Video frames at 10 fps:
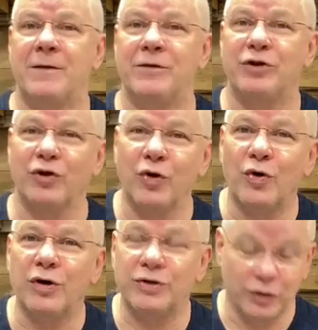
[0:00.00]
The
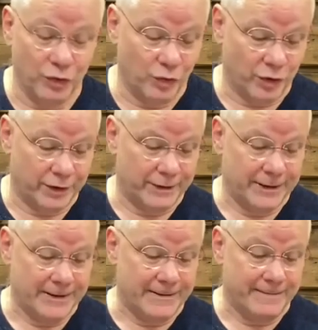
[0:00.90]
Lord, the Lord.
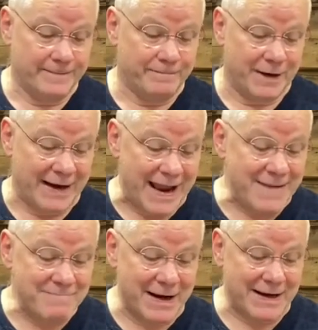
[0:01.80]
My
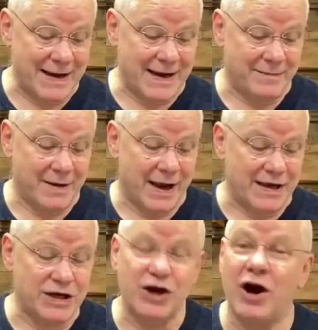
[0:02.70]
name, a
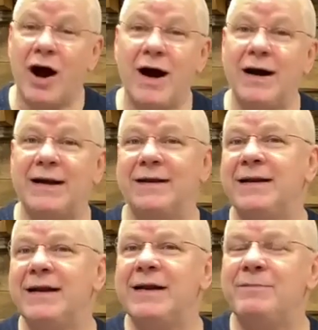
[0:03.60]
God, and
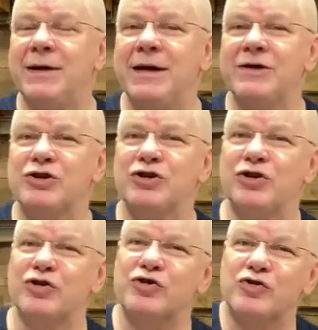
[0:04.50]
then he begins to
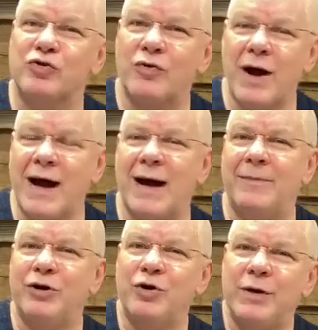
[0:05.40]
describe
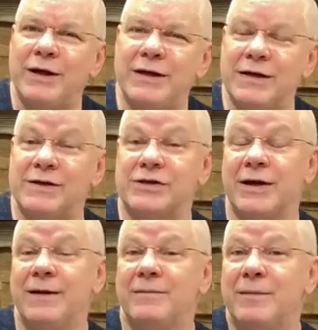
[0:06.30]
who he is.
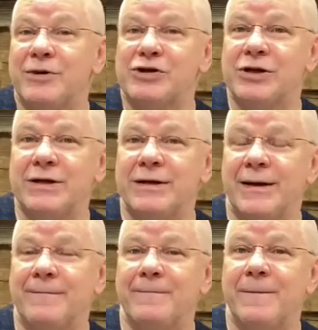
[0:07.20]
Remember I said
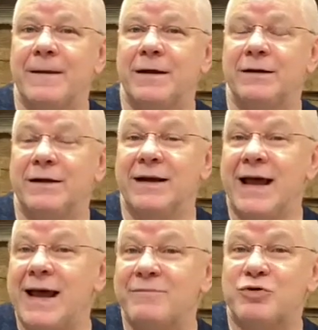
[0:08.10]
that the
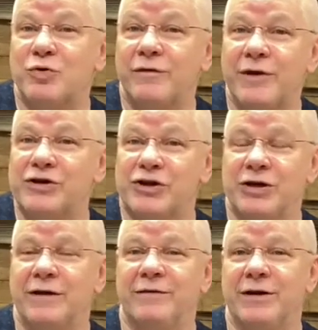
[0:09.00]
names were very
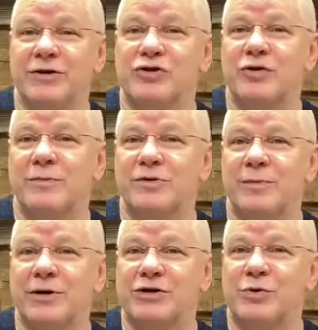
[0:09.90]
significant in Scripture
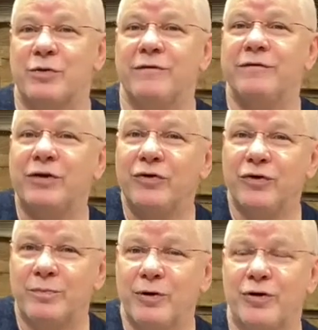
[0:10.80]
because it revealed
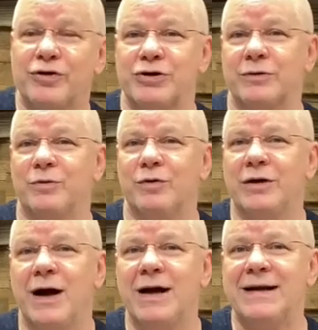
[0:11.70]
the person. Well,
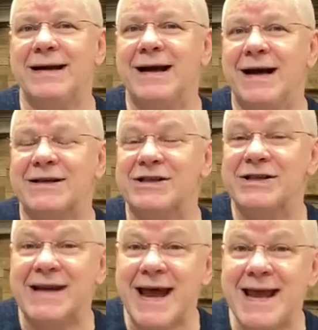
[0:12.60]
God, in God's
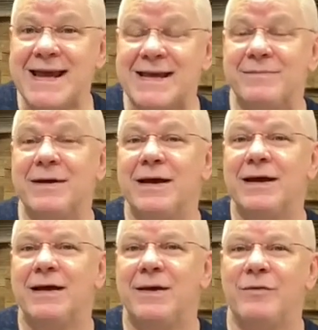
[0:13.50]
name,
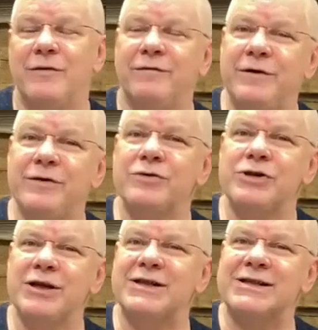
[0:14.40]
it
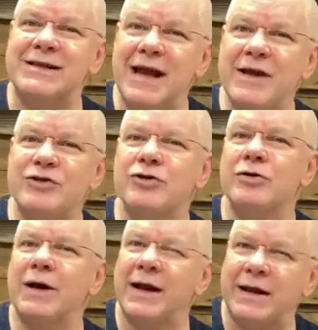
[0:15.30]
reveals his
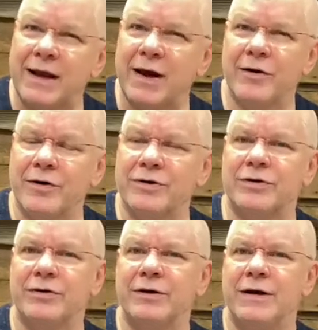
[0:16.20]
nature and
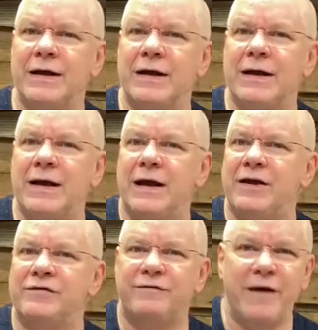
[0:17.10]
character,
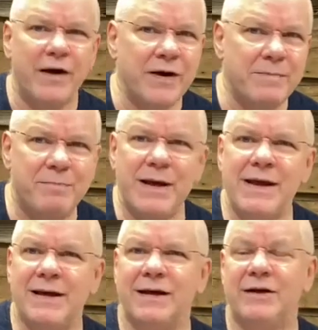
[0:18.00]
his very
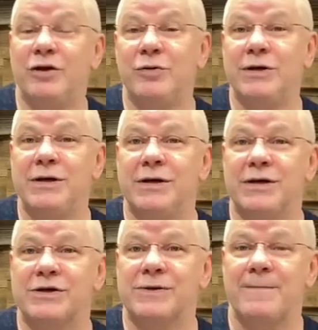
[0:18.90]
being and who he
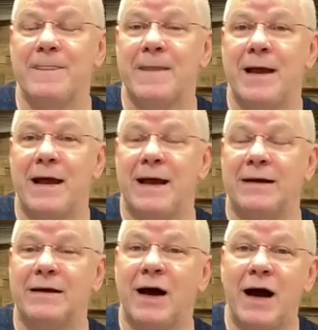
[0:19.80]
is.
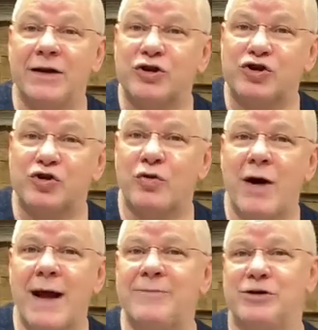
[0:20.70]
And God
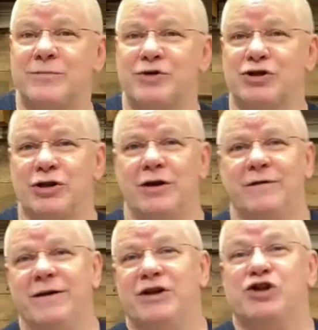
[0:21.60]
describes
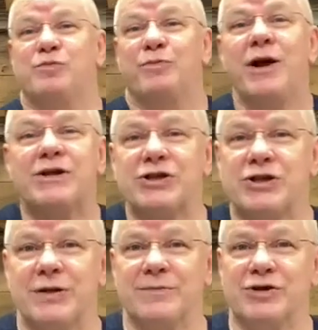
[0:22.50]
himself,
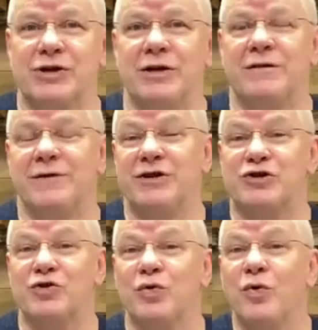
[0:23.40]
expresses himself in
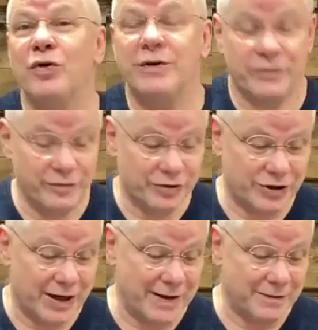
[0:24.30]
his glory through his
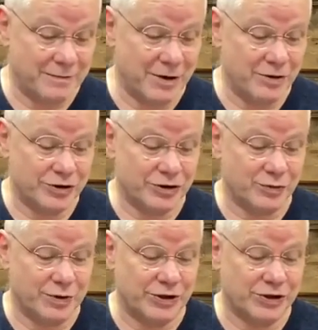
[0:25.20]
name to
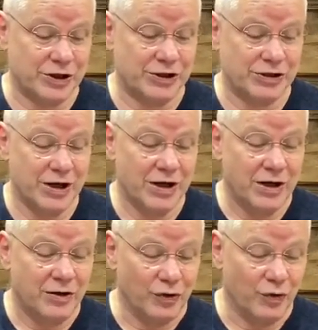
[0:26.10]
Moses when he says,
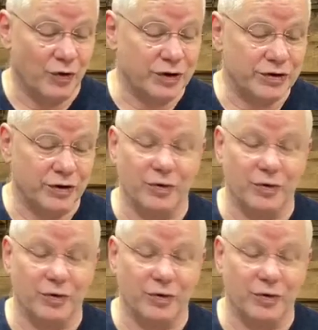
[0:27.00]
the Lord,